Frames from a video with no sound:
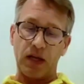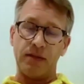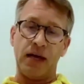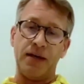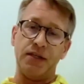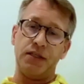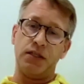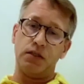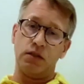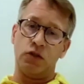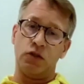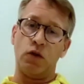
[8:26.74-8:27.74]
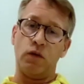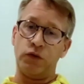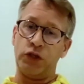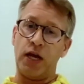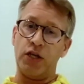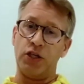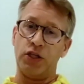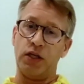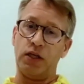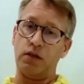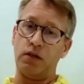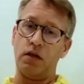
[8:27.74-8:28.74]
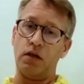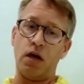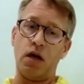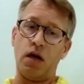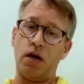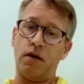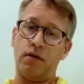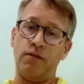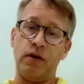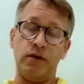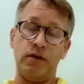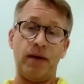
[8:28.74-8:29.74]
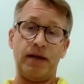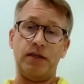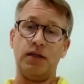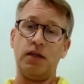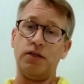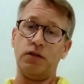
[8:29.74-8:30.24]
That is sort of changing very dramatically.